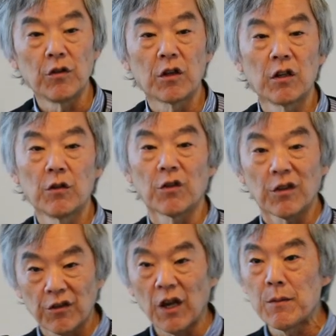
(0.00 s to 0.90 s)
You can lose
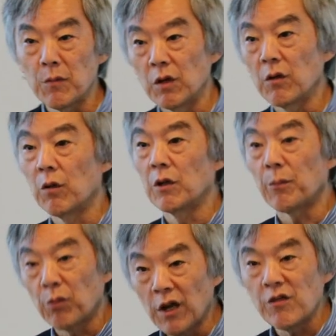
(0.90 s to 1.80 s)
excitement or
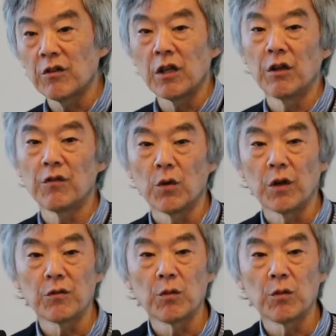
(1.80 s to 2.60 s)
depression in the voice.